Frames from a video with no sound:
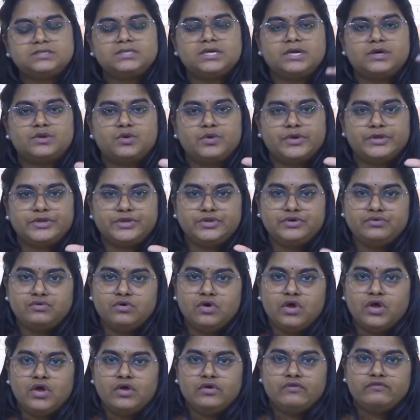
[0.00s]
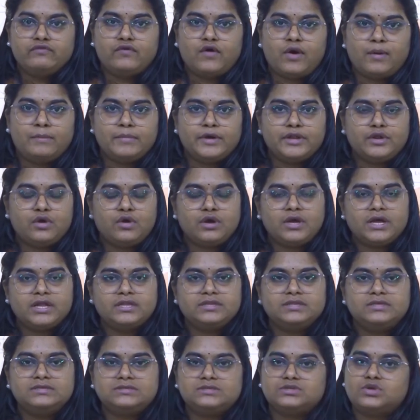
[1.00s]
They are going to form a rock, and
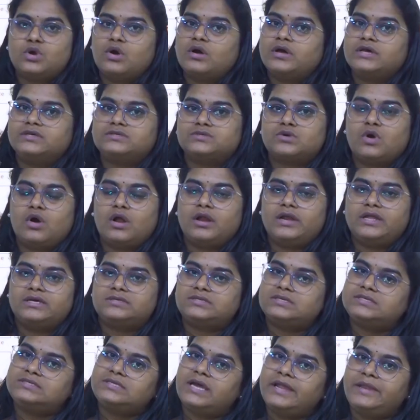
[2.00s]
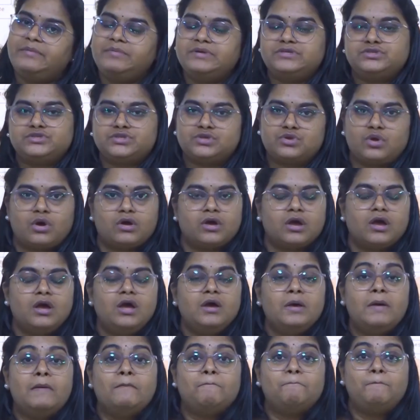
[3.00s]
this rock is called as a sedimentary rock.
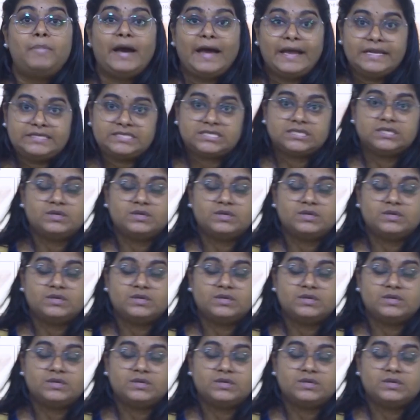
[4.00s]
But